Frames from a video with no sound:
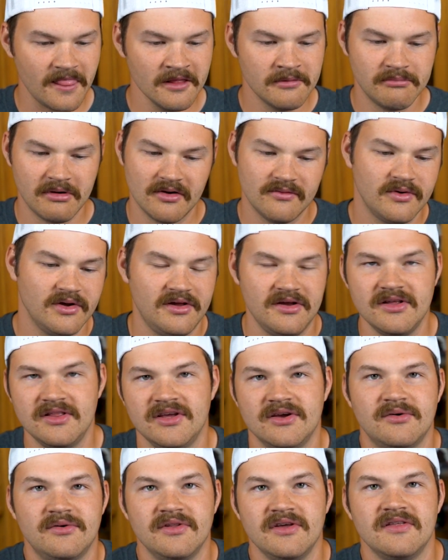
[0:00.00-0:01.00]
But really
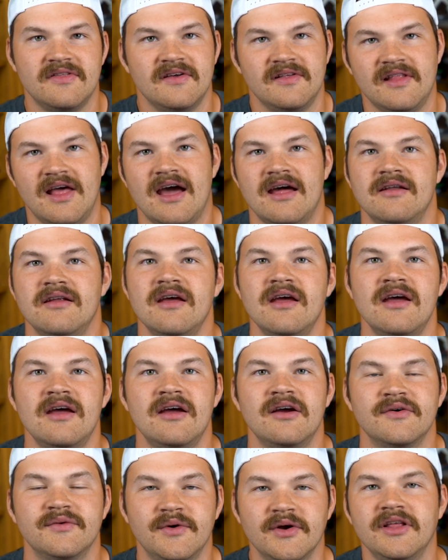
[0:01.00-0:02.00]
the only thing that
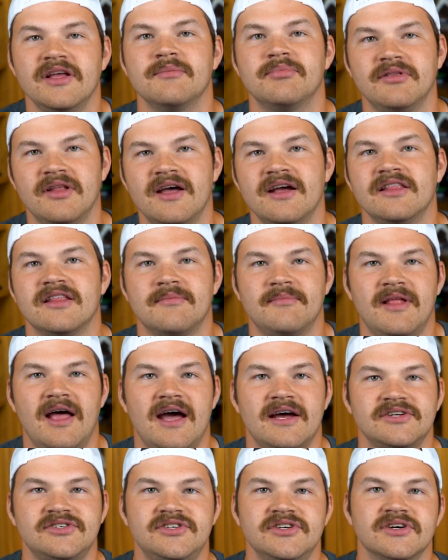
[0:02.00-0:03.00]
really plagued them
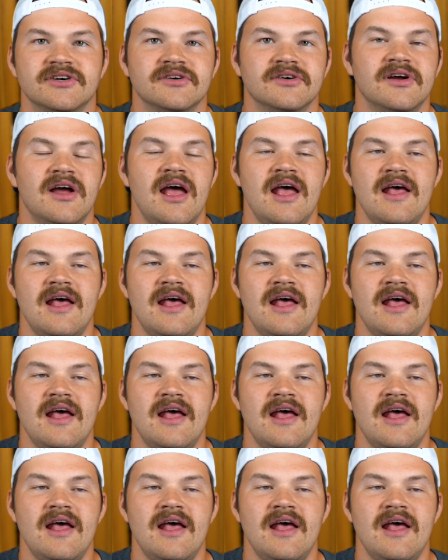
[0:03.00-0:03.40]
last year,